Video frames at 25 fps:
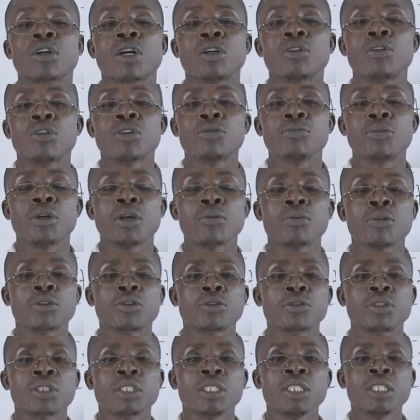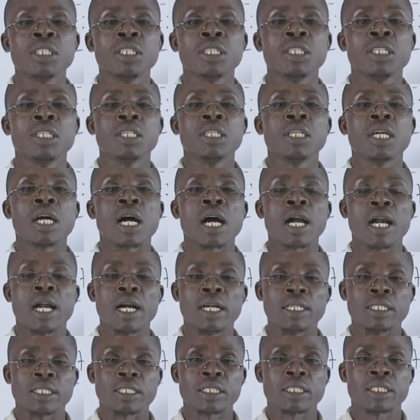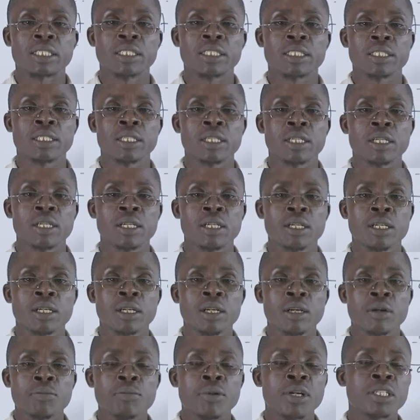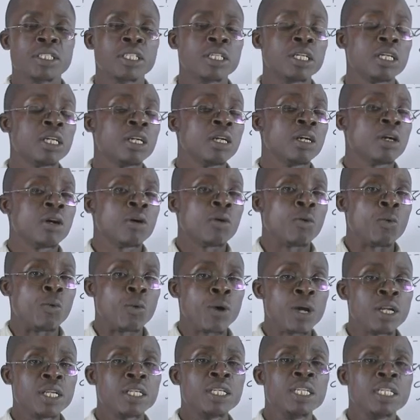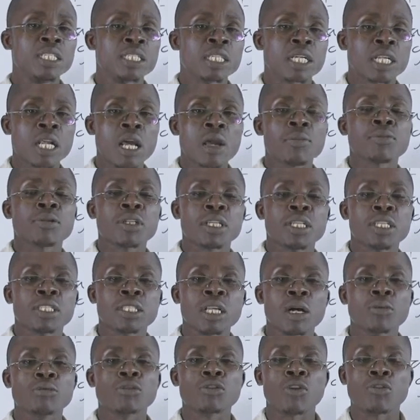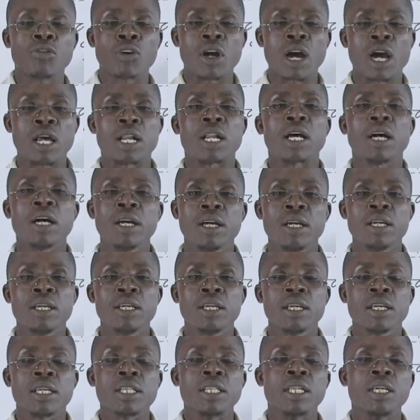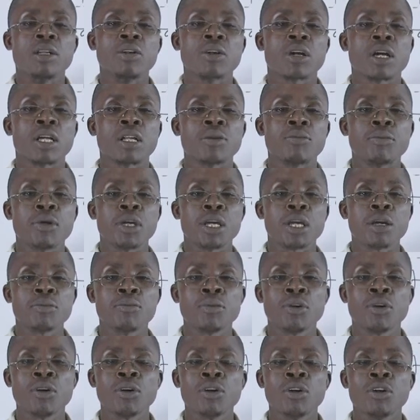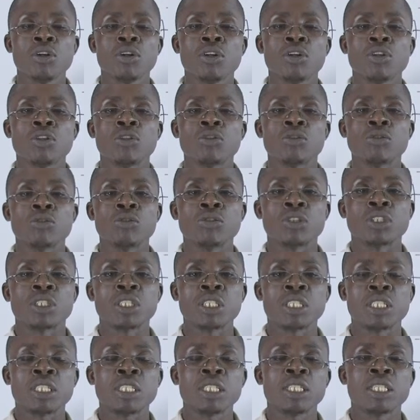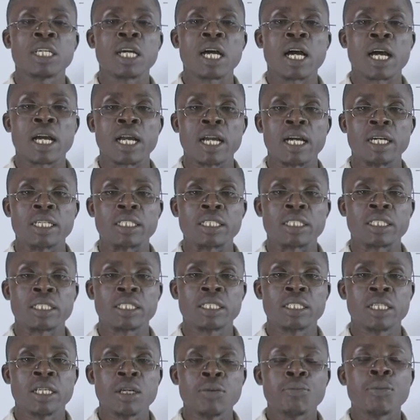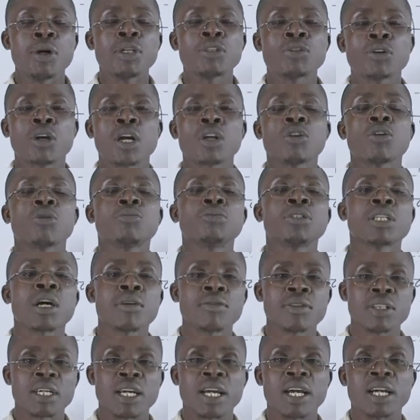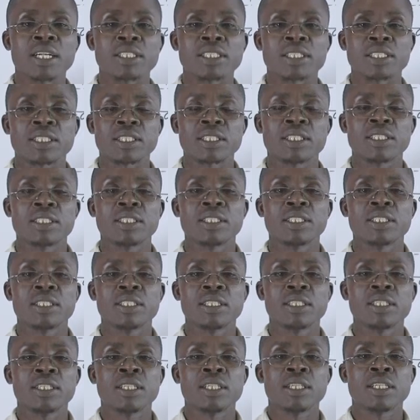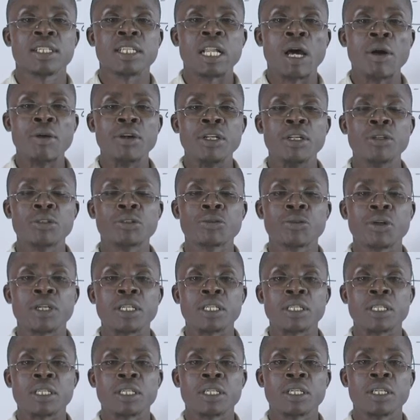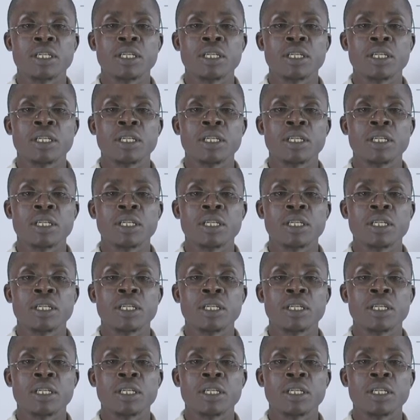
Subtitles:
you cannot be able to see a gas. But when described in terms of color, then you can be able to see a gas. But you can observe the gas. Now in which way?